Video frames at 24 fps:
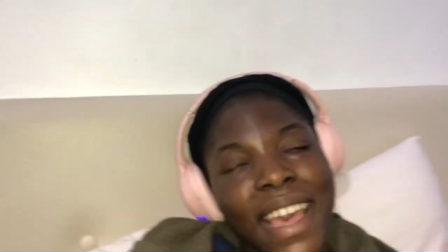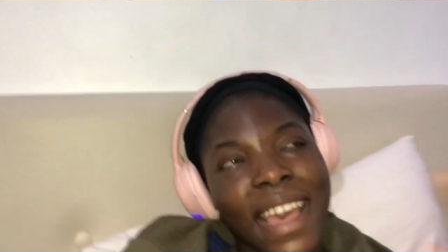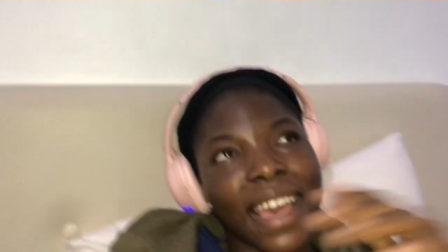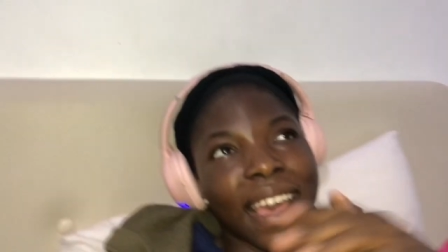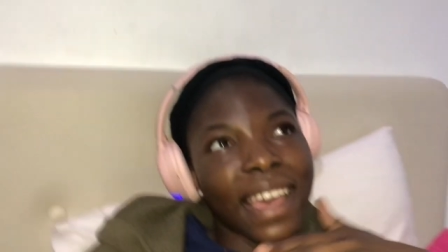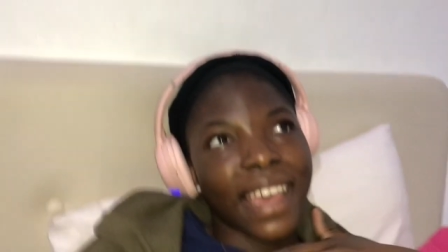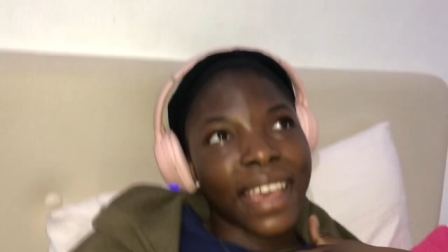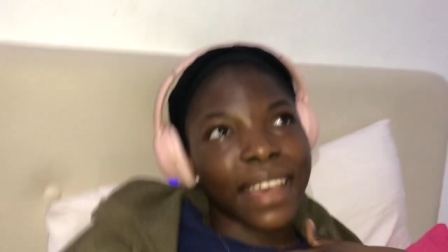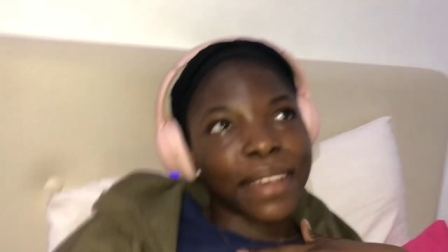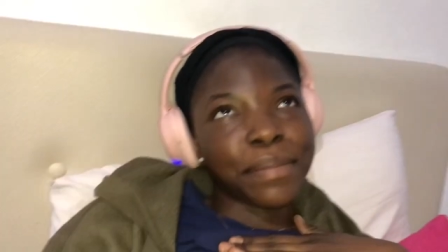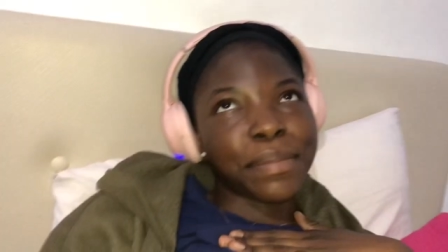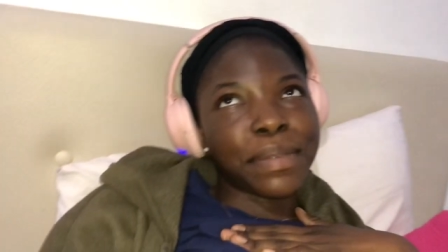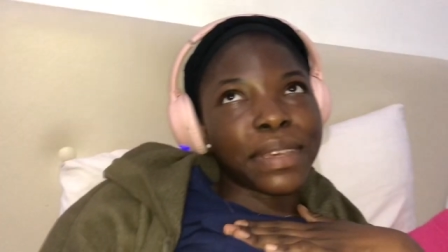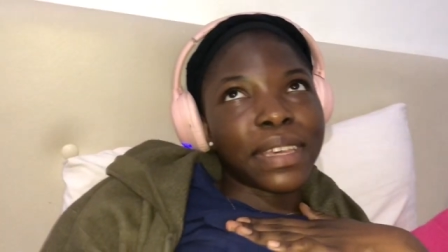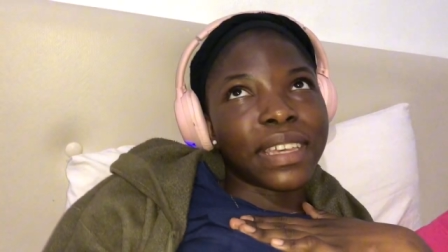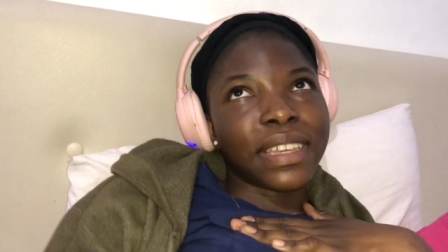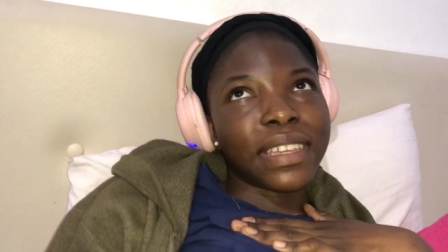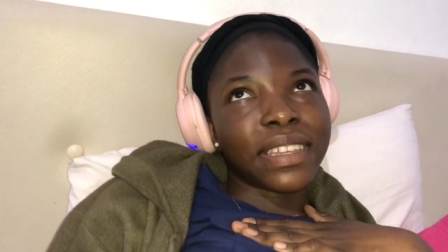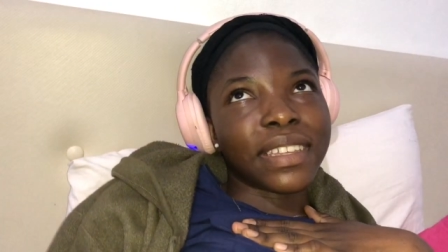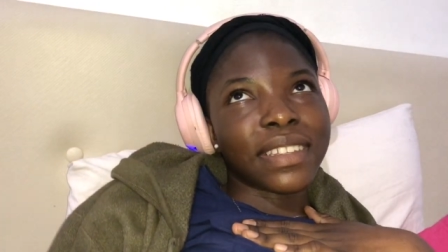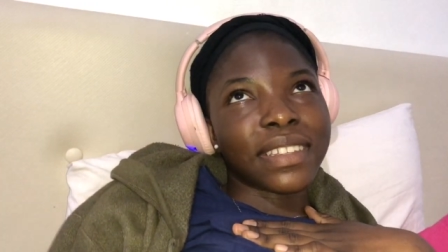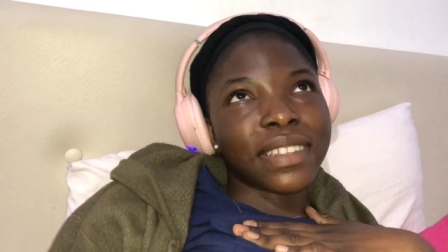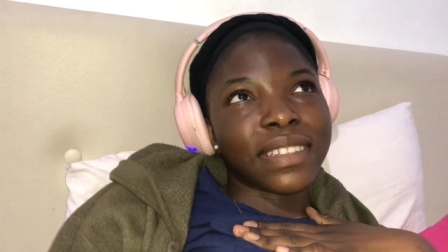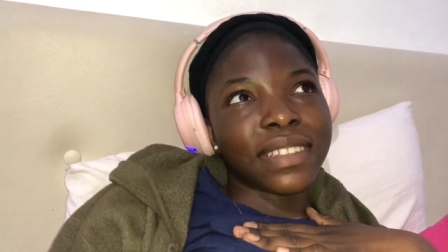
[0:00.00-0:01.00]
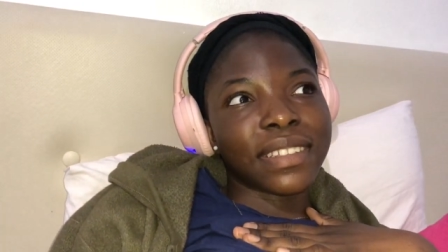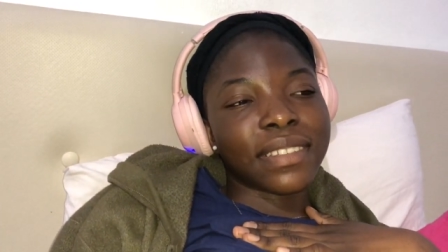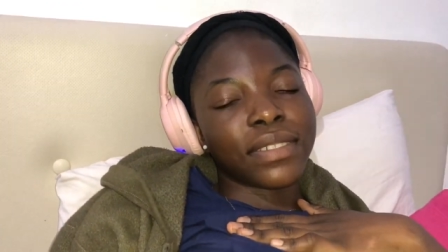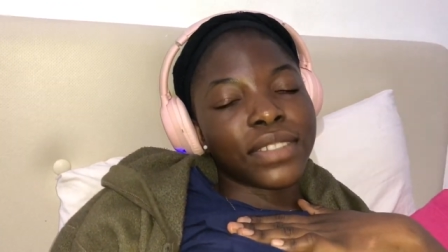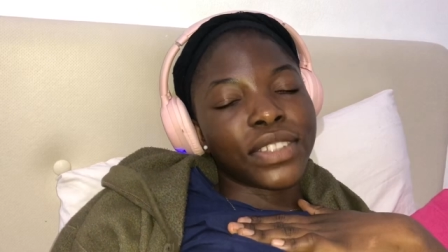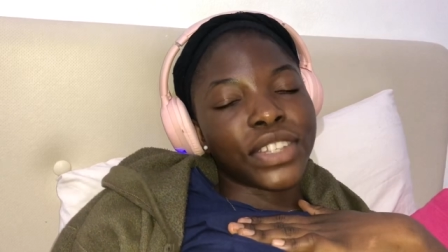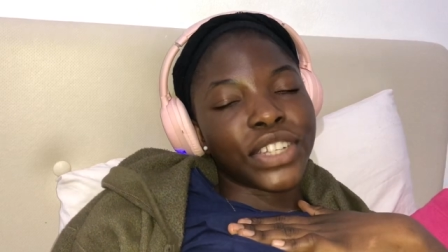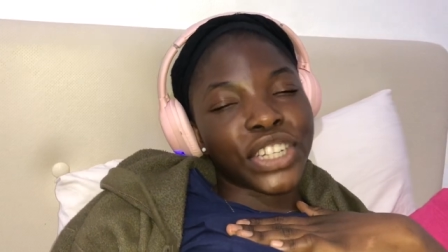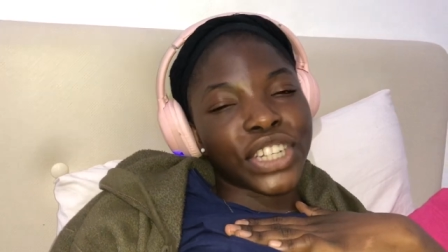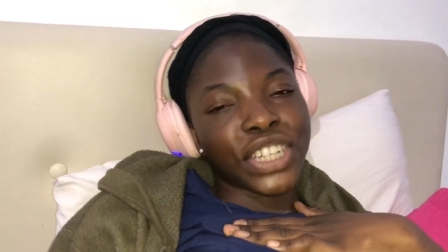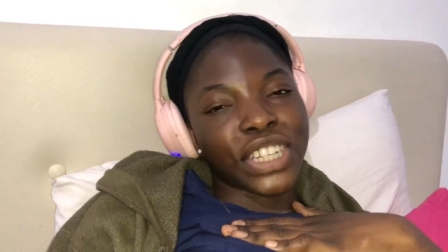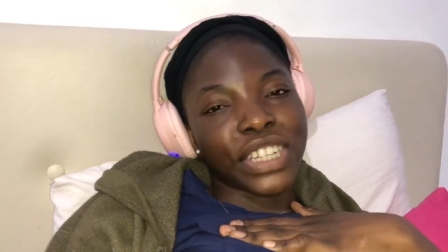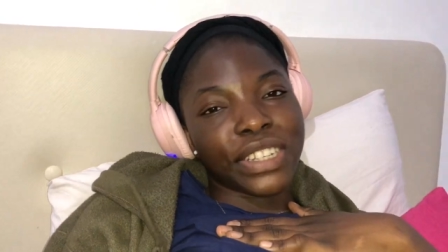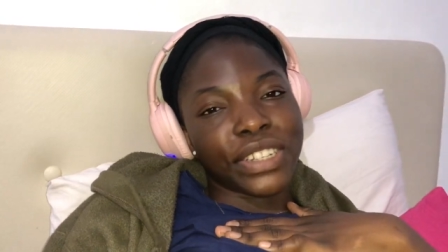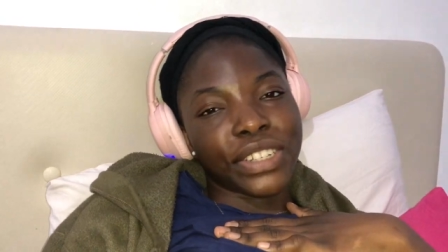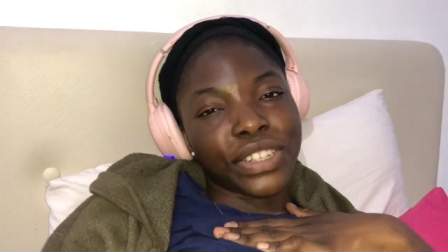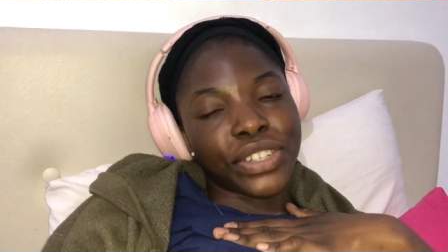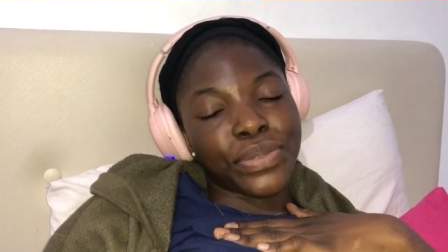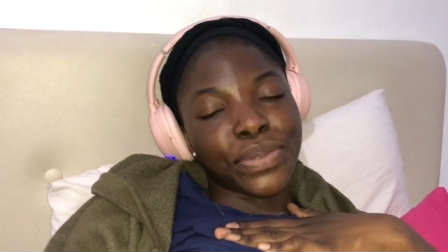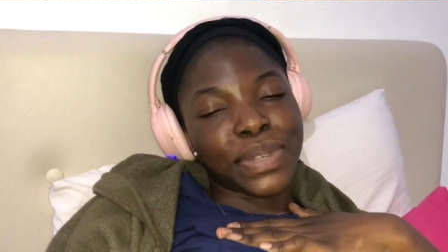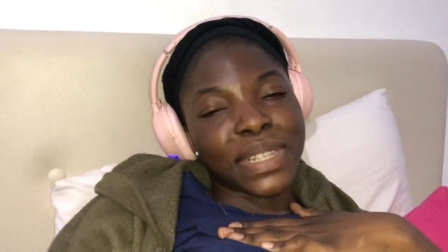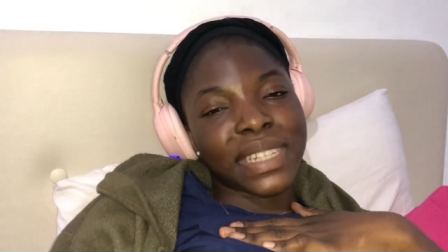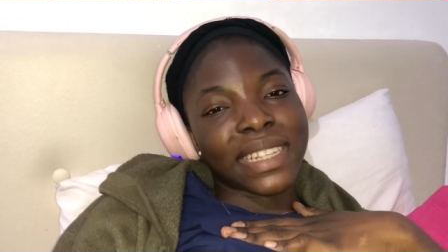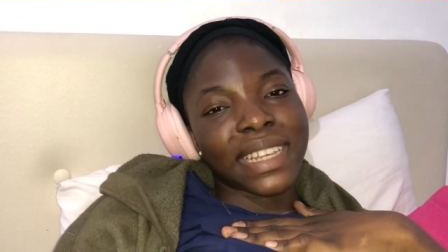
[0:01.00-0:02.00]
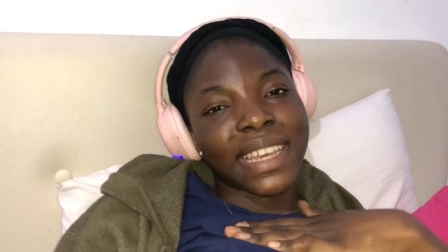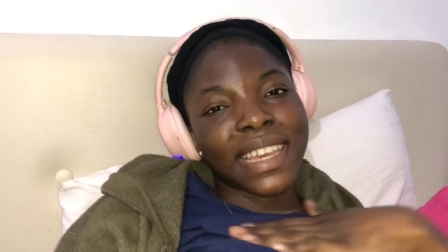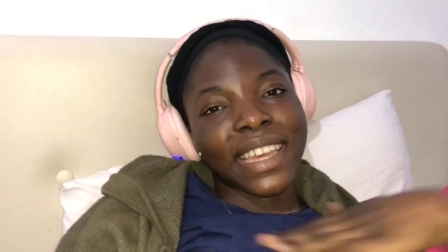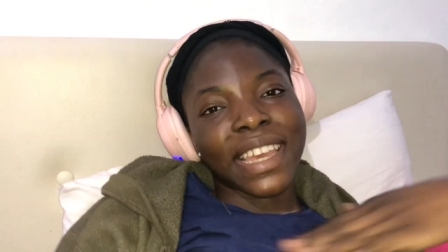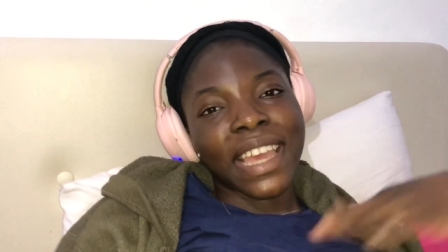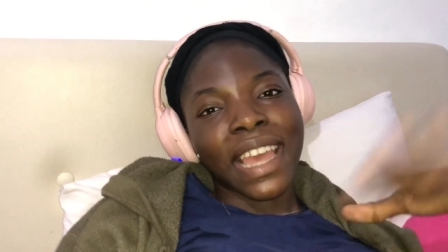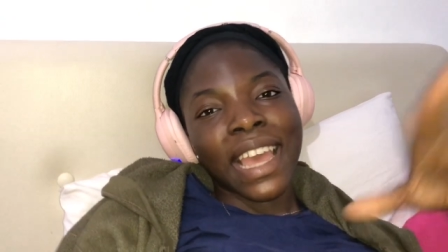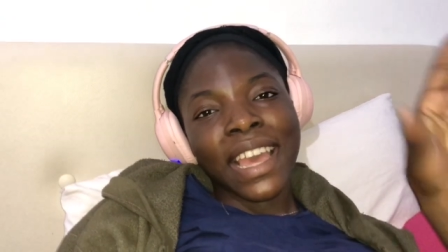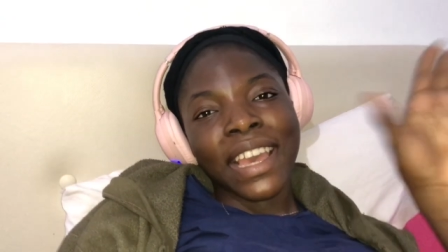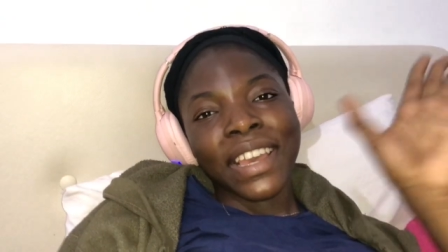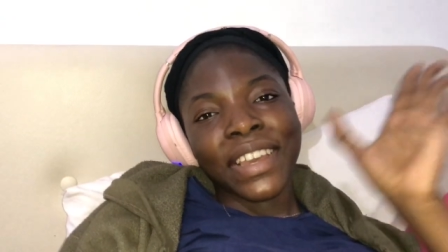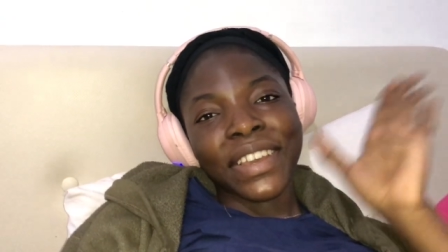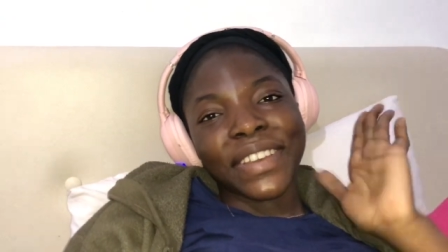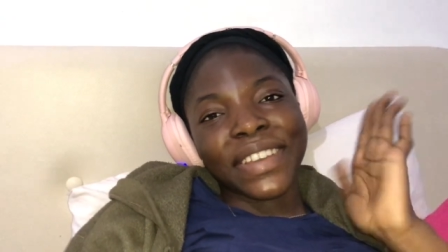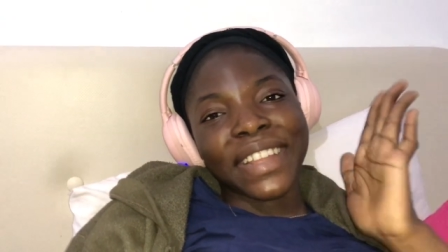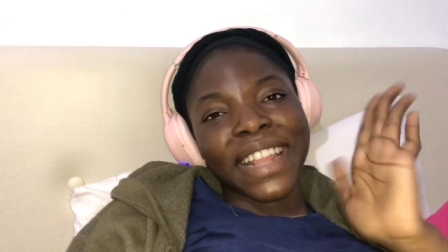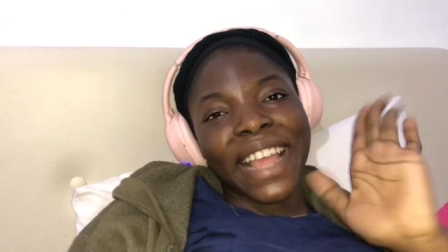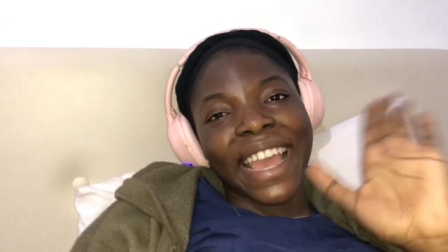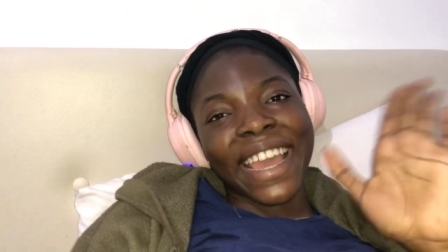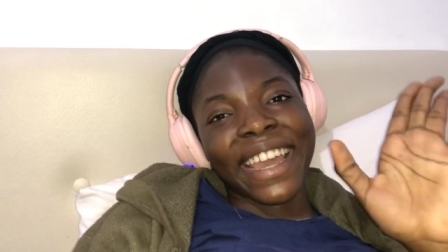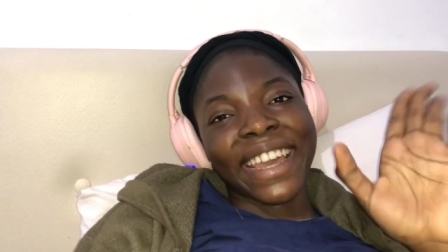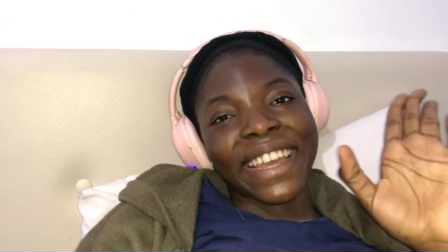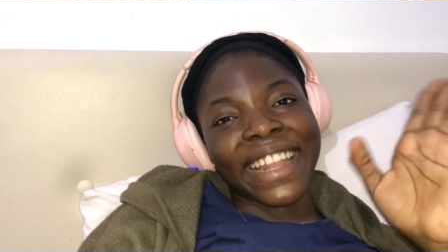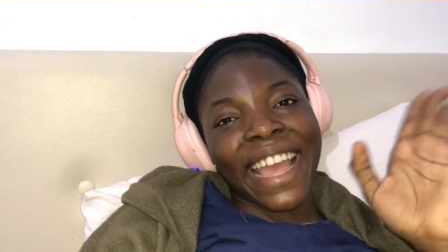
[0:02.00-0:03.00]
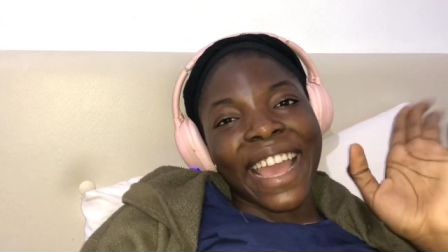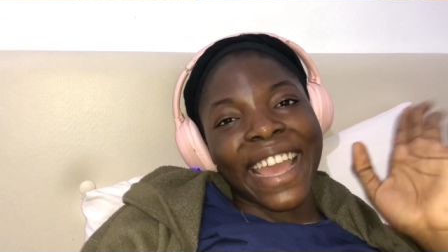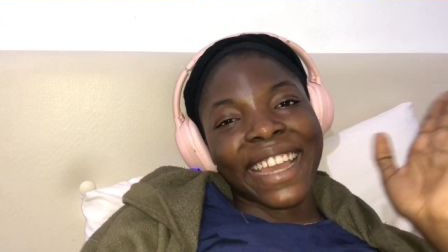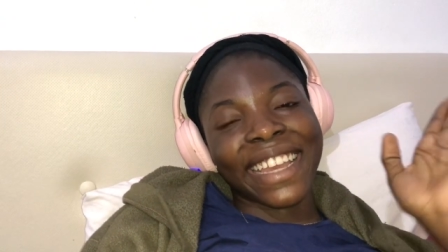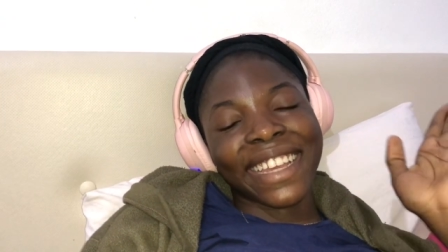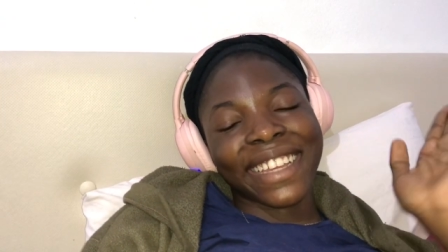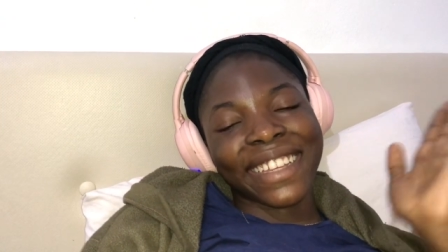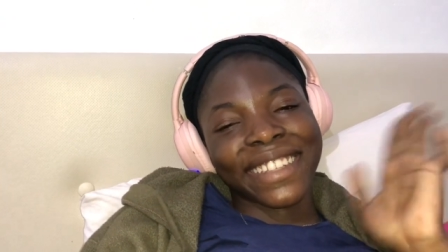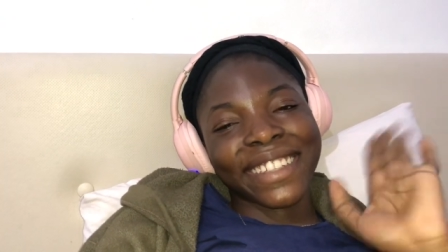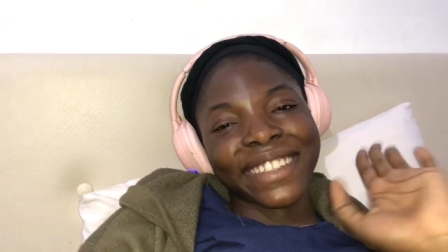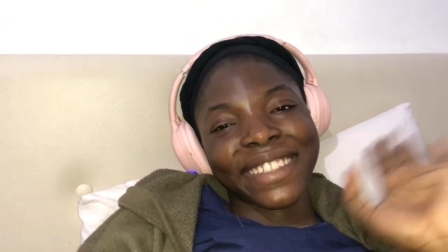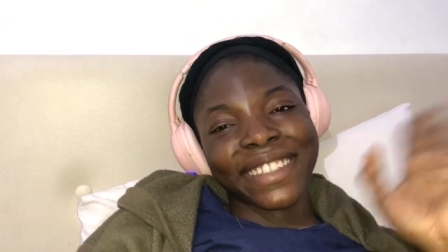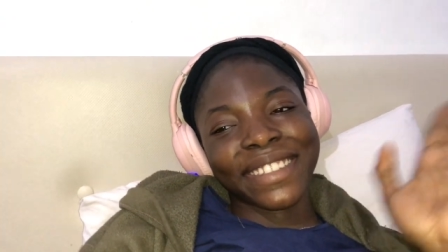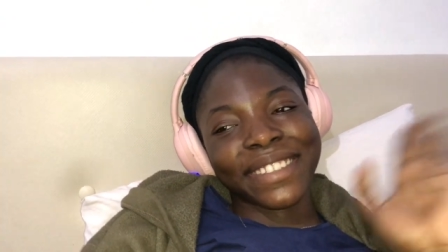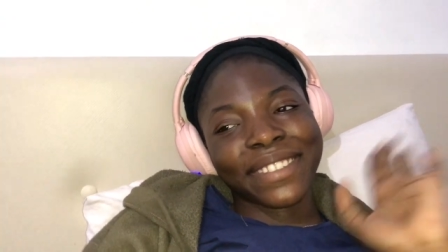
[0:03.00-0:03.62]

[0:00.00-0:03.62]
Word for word: bye. Um, in Turkish, we say goodbye, goodbye.